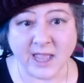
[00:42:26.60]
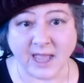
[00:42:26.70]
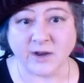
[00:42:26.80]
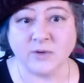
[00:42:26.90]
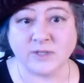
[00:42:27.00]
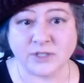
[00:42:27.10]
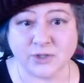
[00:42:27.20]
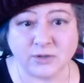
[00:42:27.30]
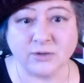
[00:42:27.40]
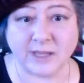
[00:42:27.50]
and who is
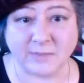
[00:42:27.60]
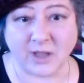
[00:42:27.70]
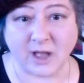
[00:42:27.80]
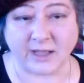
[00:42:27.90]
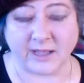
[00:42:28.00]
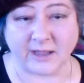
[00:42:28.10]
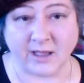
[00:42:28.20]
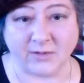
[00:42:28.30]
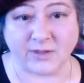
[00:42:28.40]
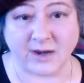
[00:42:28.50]
truly blocking
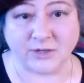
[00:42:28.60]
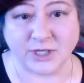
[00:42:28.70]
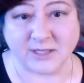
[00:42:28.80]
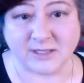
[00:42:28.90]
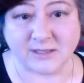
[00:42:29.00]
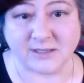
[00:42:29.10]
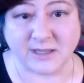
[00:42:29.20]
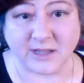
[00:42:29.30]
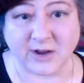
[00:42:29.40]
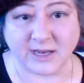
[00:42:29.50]
healthcare justice in
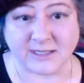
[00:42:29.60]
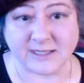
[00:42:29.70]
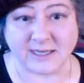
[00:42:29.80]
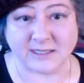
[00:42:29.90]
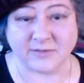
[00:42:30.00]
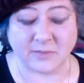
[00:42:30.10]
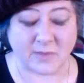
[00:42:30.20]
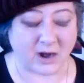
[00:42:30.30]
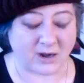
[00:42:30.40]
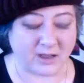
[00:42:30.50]
the United States of
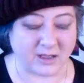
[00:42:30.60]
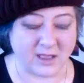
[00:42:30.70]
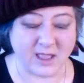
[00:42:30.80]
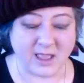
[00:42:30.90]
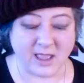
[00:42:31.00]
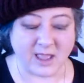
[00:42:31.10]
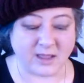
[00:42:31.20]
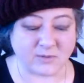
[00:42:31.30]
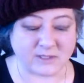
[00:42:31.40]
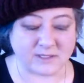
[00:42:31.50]
America.
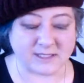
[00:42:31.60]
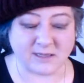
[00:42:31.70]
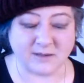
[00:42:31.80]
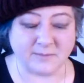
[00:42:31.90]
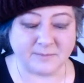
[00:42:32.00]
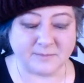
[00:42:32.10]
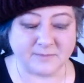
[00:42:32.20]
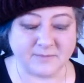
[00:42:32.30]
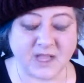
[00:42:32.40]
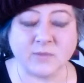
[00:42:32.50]
It was
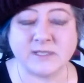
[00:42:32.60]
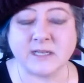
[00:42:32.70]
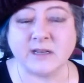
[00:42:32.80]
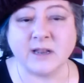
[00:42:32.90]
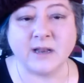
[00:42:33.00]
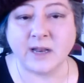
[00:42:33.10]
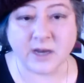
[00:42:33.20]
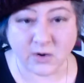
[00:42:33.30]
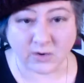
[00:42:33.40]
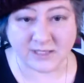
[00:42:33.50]
an
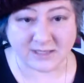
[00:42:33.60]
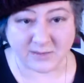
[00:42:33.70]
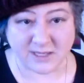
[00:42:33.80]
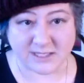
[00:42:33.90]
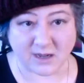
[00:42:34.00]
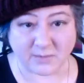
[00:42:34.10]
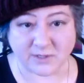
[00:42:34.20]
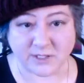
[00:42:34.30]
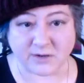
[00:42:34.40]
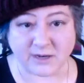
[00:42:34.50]
enormously missed
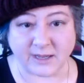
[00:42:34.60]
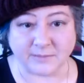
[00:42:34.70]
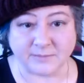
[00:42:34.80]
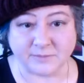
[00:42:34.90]
opportunity.